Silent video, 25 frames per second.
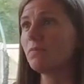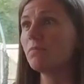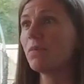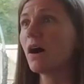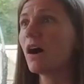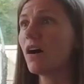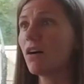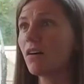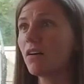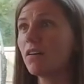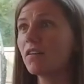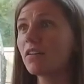
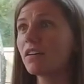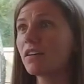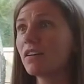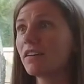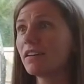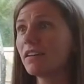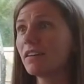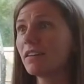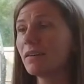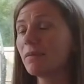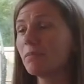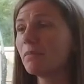Park.
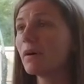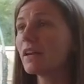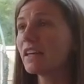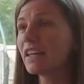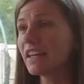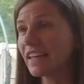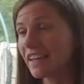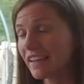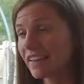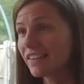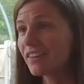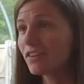
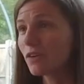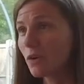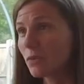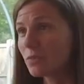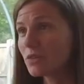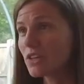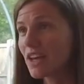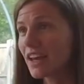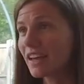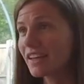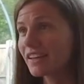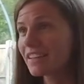Money is an
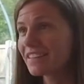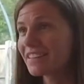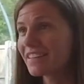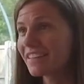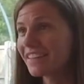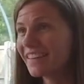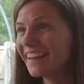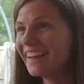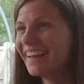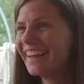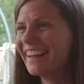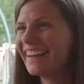object.